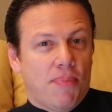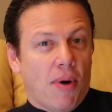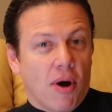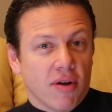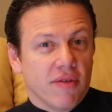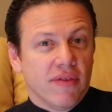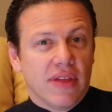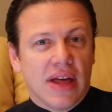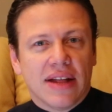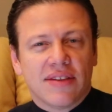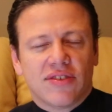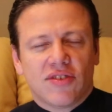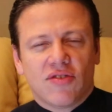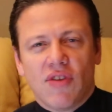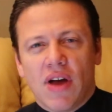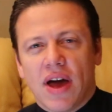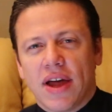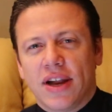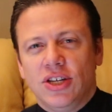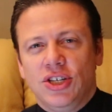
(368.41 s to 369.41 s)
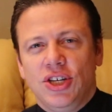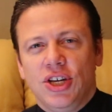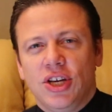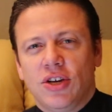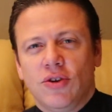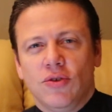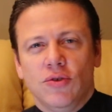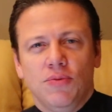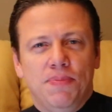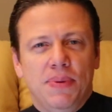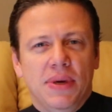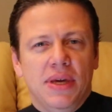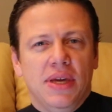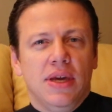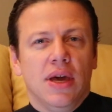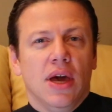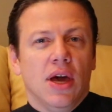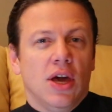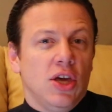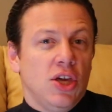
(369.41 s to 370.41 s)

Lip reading: part of that strategy could be